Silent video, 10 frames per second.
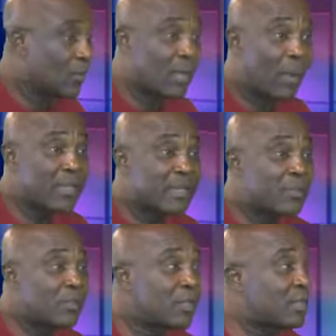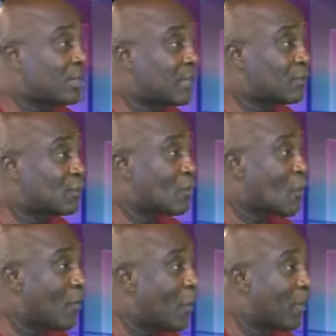Our security system should
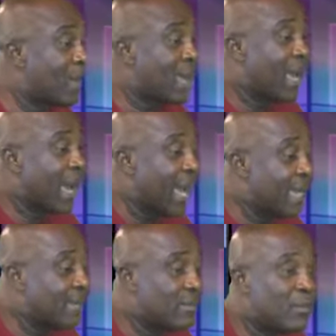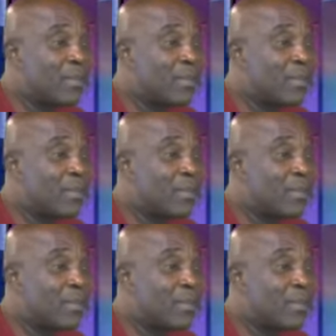come up and